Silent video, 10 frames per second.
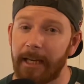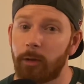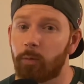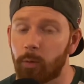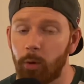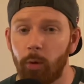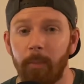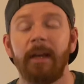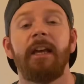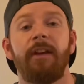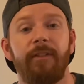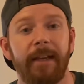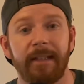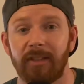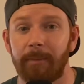Groom if
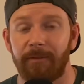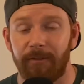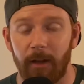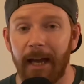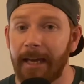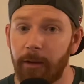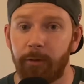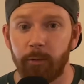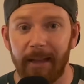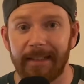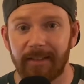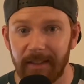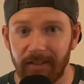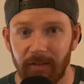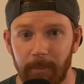he ends up flying through that
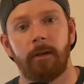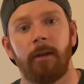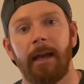system.